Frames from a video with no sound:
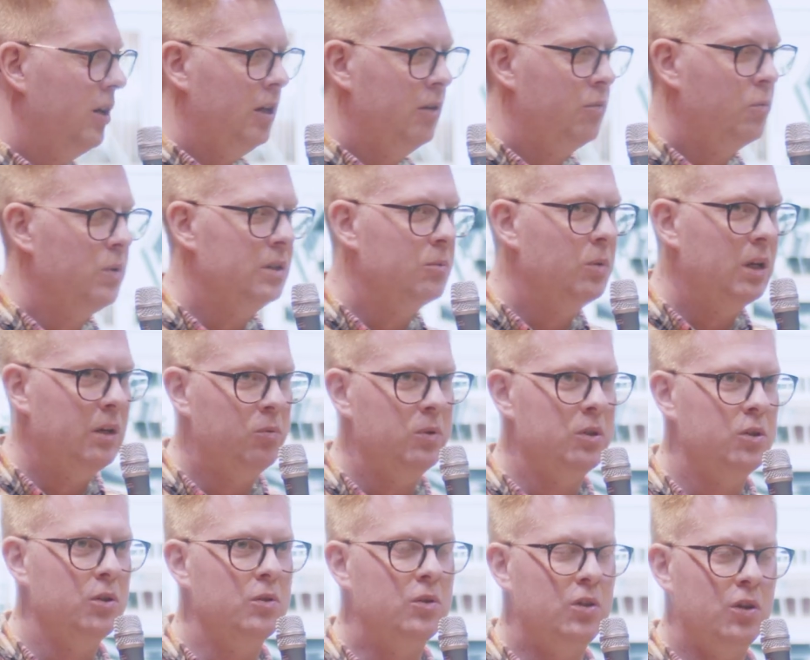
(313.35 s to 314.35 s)
If we if
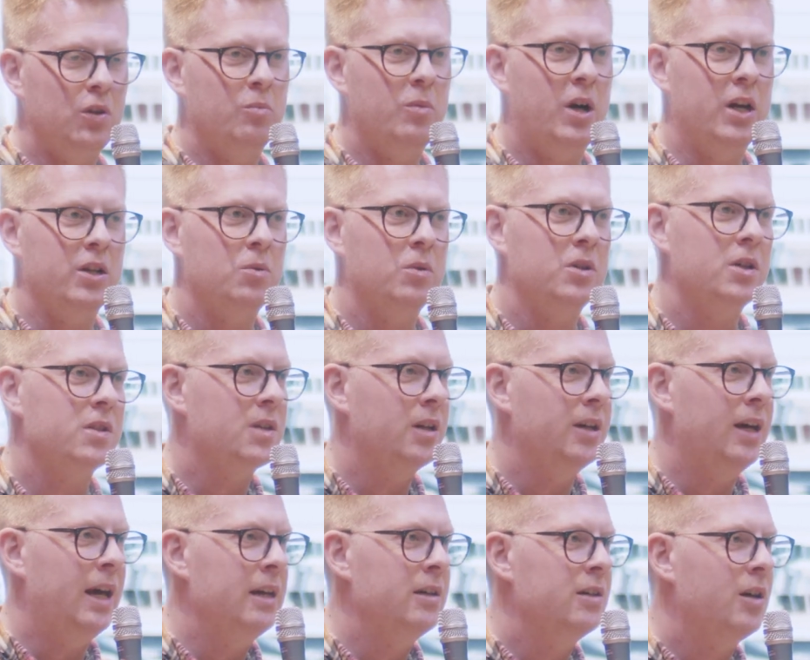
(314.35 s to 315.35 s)
we do too much, we're just
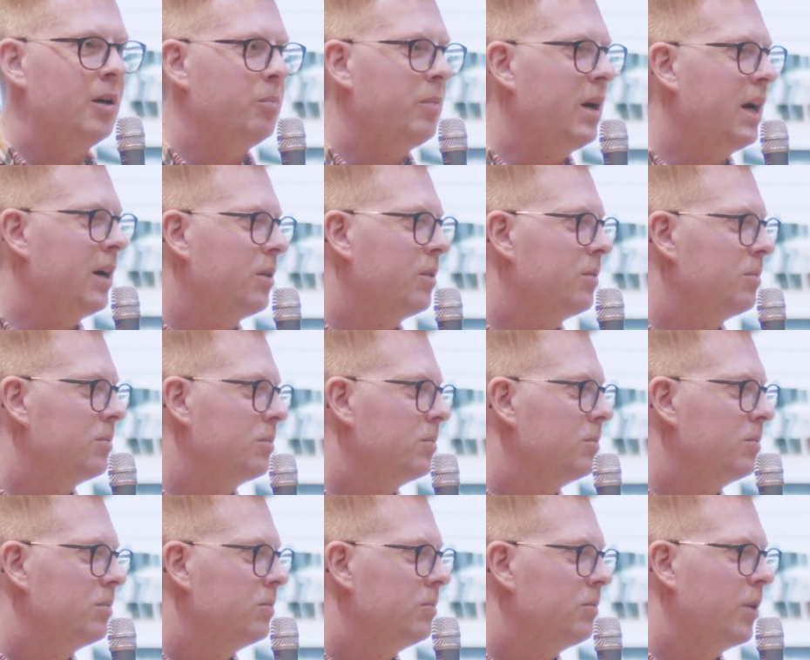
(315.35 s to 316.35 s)
going to end up back
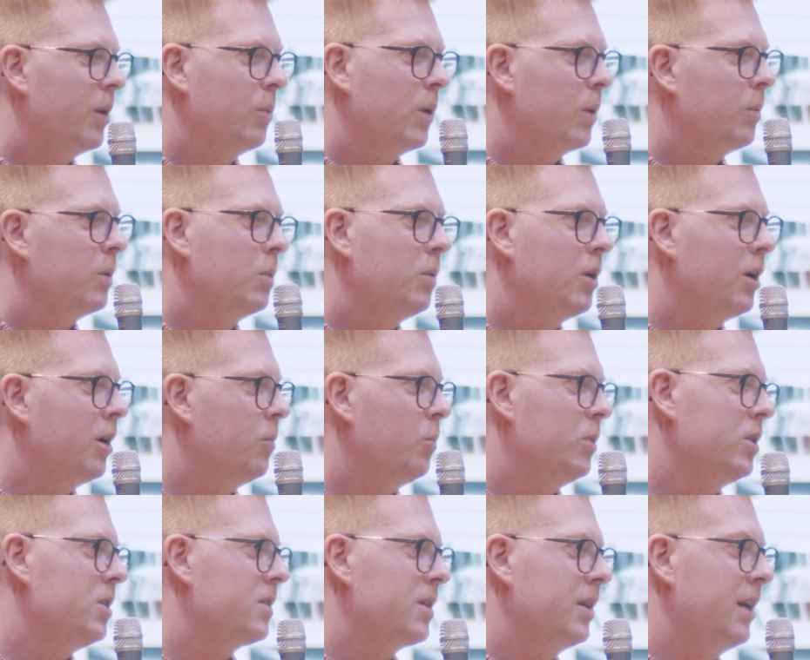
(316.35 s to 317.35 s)
right where we were, and
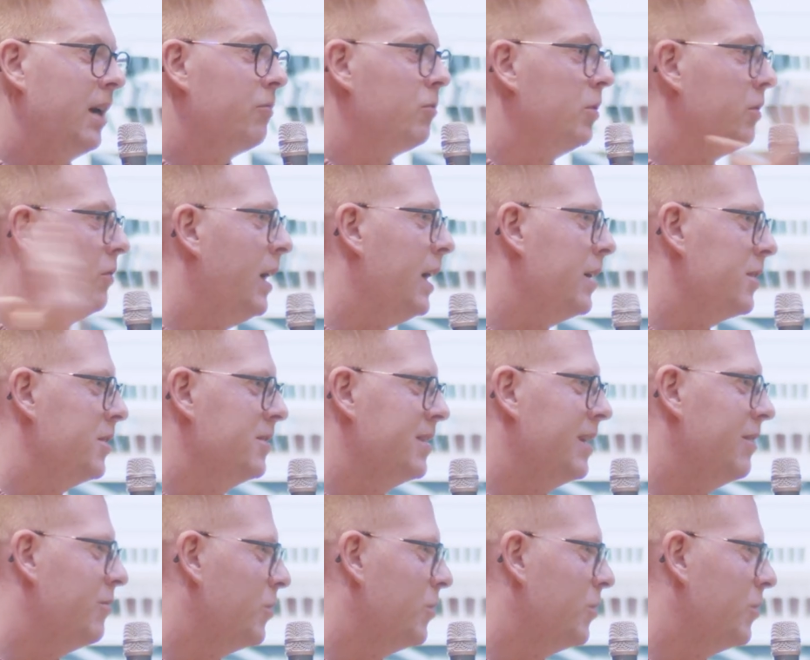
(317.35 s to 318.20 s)
we're just going to have reflections